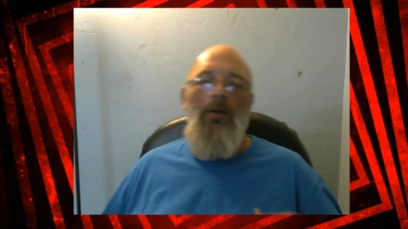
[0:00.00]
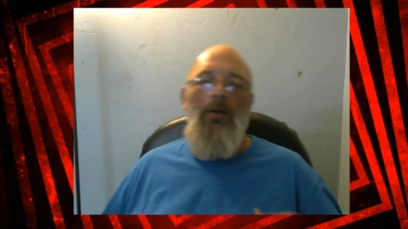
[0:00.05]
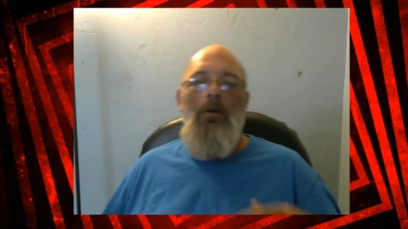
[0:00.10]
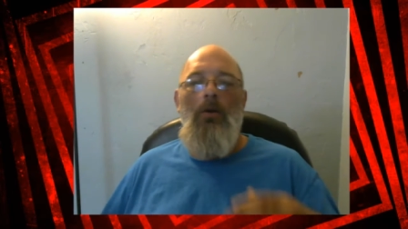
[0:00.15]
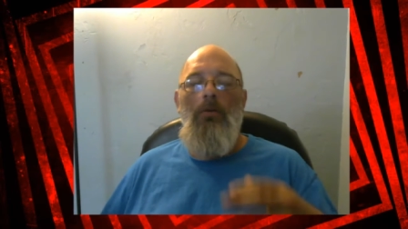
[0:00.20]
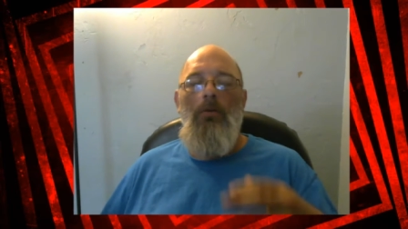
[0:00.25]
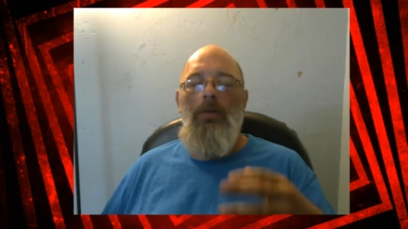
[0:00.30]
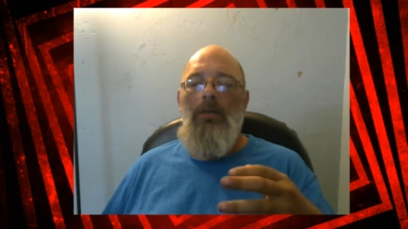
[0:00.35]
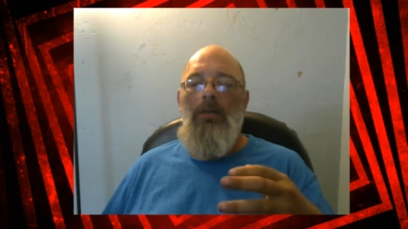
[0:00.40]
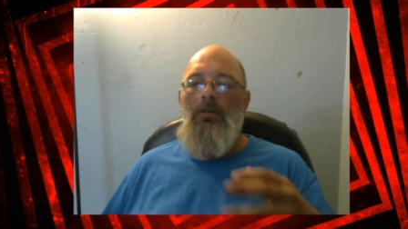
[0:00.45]

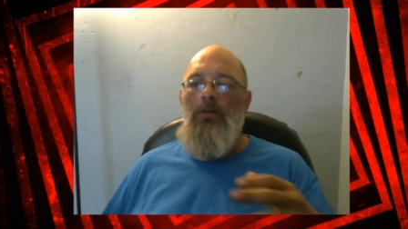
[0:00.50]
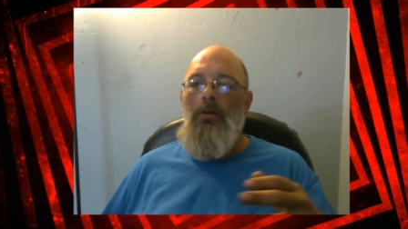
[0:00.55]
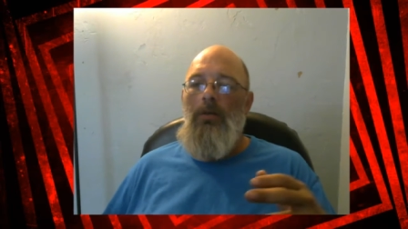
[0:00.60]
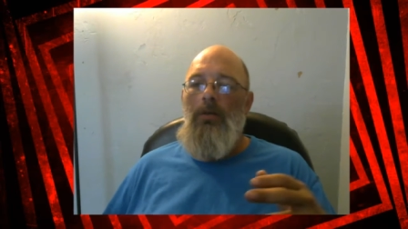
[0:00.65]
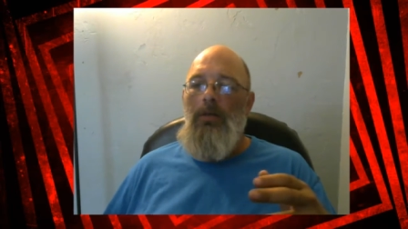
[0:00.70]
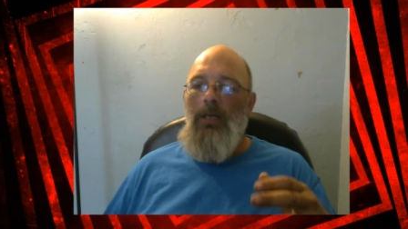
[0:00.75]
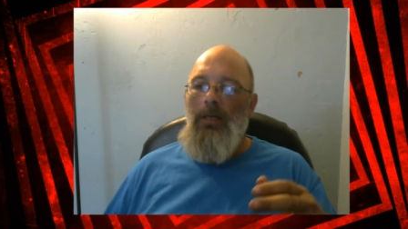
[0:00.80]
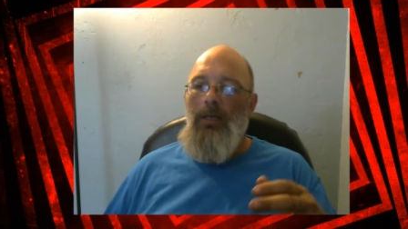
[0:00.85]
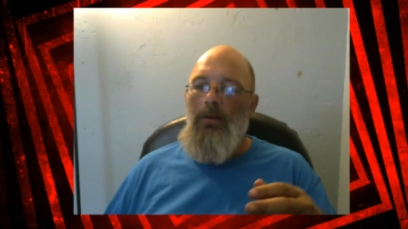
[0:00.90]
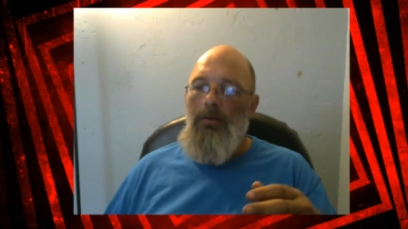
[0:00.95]
all these good
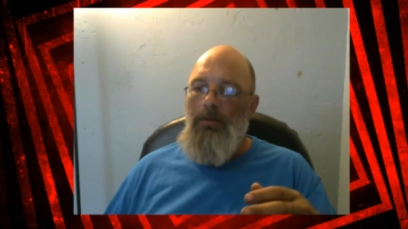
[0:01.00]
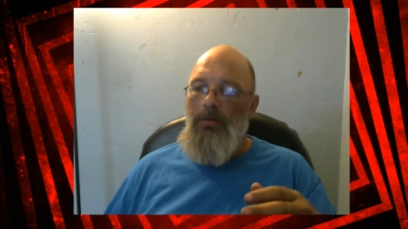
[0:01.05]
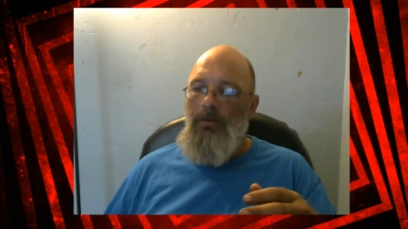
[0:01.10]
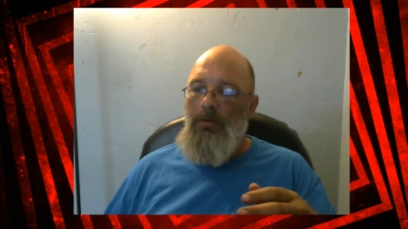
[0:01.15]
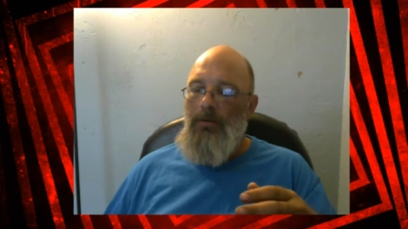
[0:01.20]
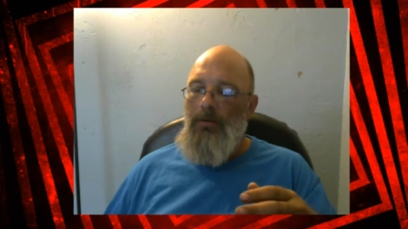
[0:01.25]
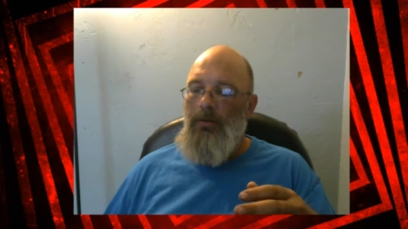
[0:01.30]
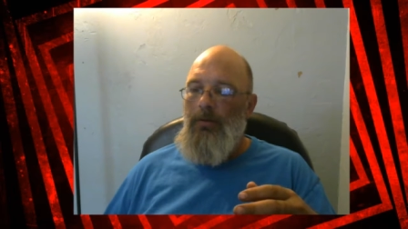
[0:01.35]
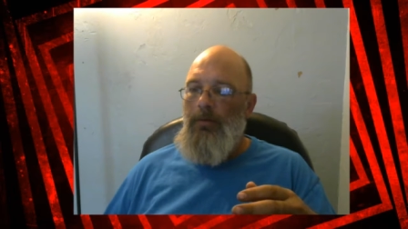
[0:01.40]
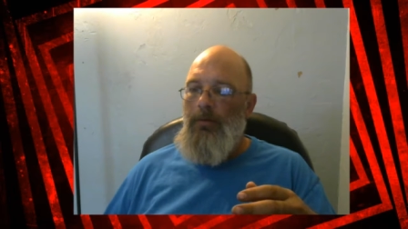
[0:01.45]

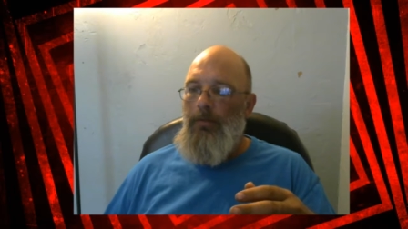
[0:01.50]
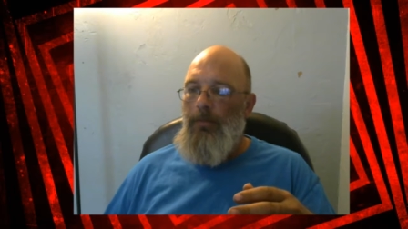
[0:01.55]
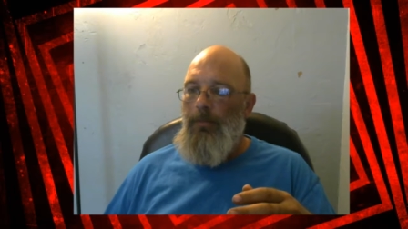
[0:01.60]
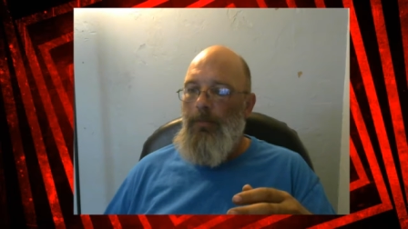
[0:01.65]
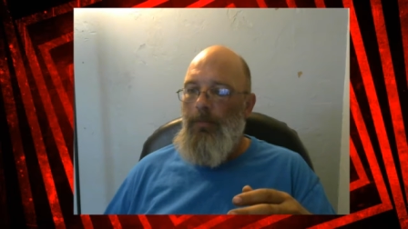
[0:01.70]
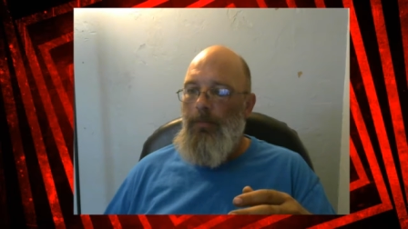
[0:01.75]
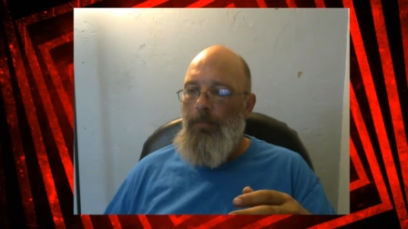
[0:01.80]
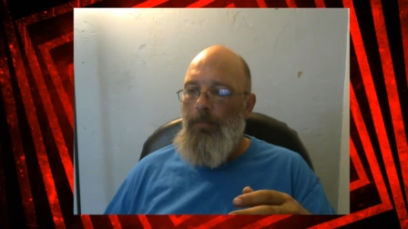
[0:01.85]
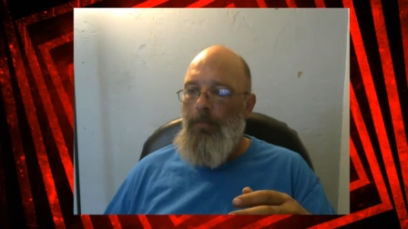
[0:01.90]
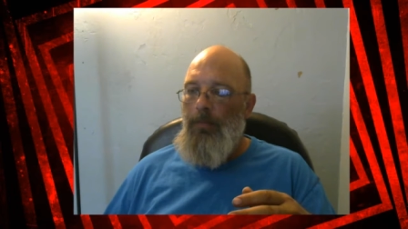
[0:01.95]
deals,
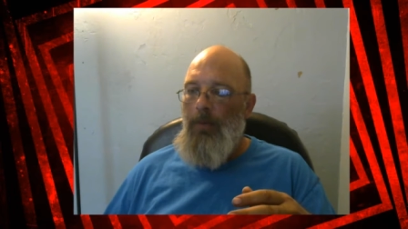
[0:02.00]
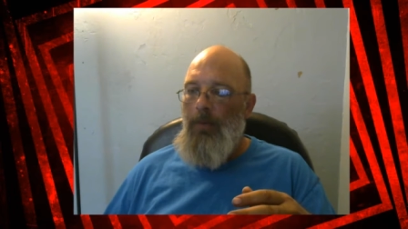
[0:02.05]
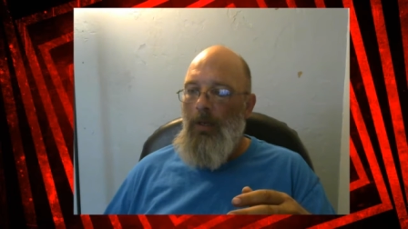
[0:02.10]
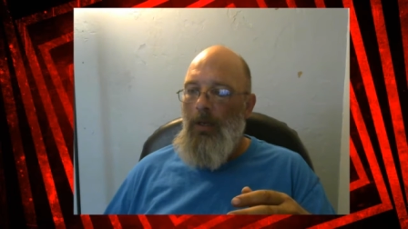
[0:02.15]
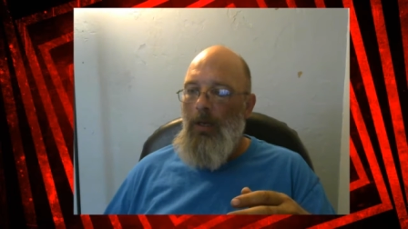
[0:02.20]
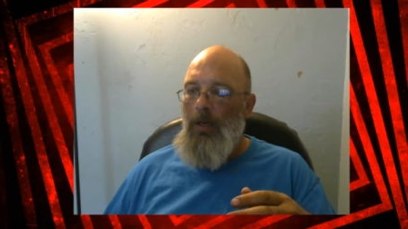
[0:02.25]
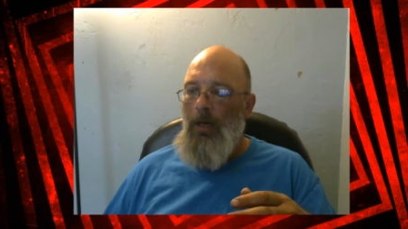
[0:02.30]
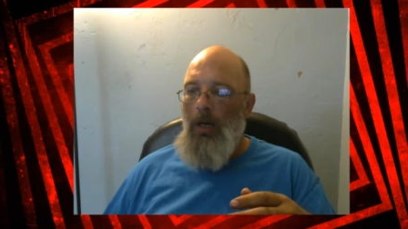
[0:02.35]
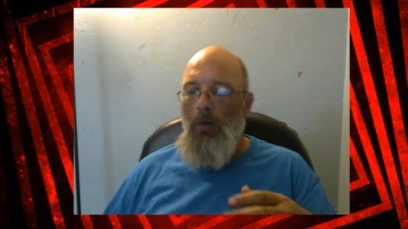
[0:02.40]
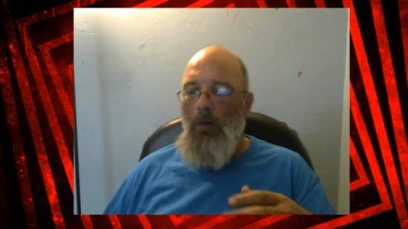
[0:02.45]

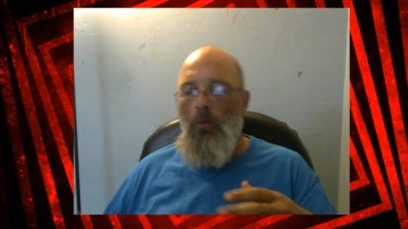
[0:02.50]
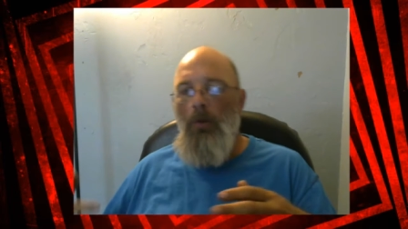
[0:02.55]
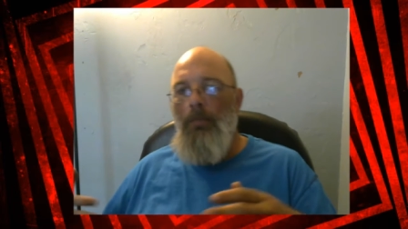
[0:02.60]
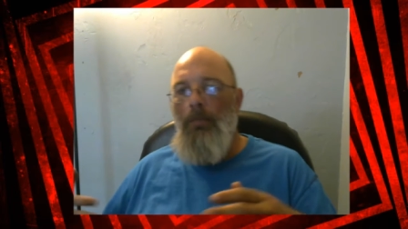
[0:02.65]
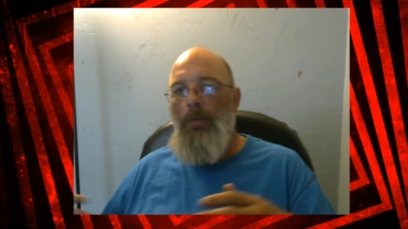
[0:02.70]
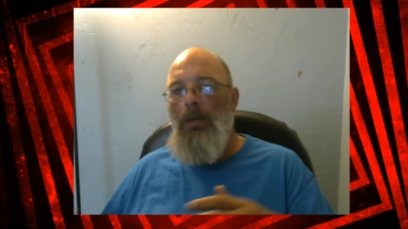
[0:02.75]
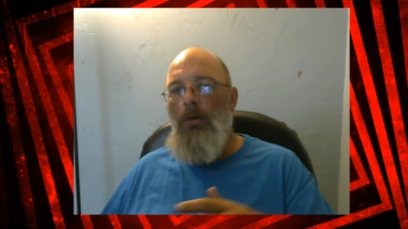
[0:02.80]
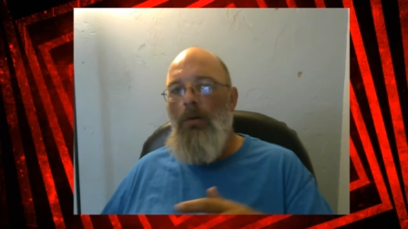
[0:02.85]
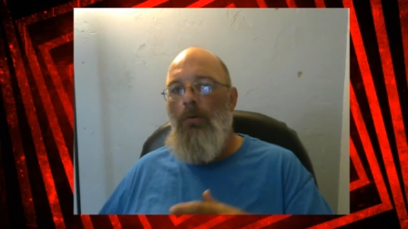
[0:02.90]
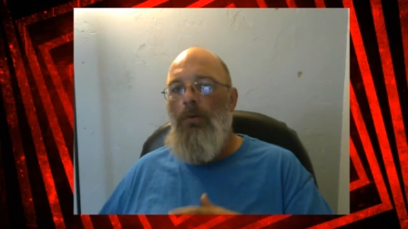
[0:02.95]
I I wouldn't
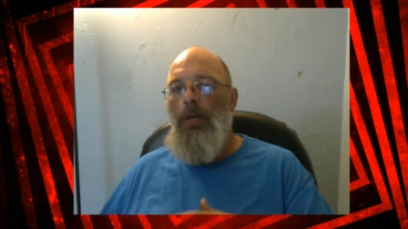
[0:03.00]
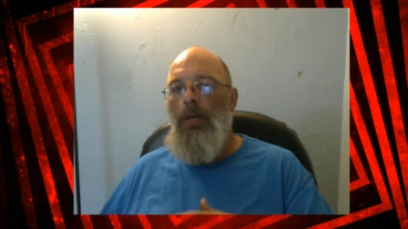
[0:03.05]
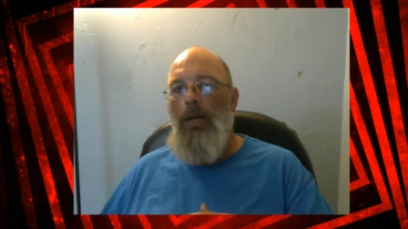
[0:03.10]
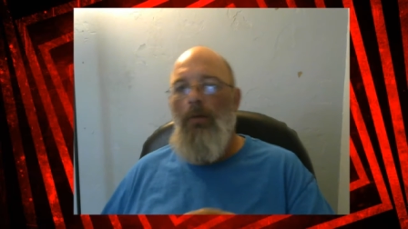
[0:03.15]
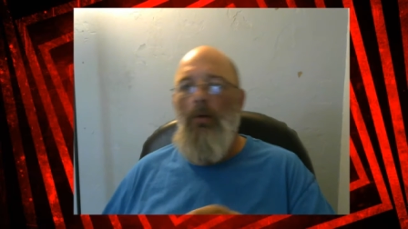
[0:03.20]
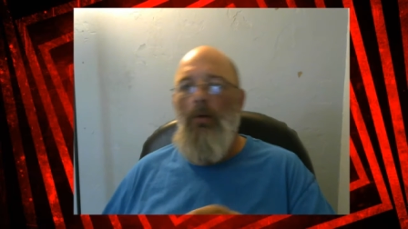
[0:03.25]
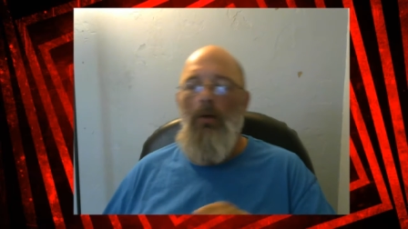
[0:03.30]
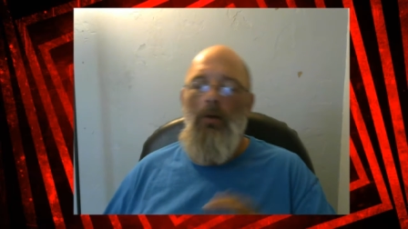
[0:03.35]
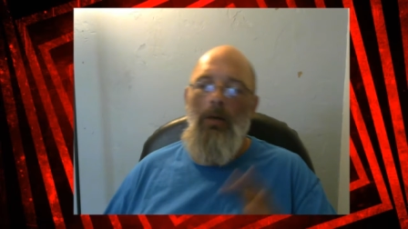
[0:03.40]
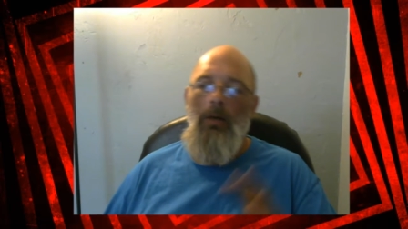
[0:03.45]
be going that route.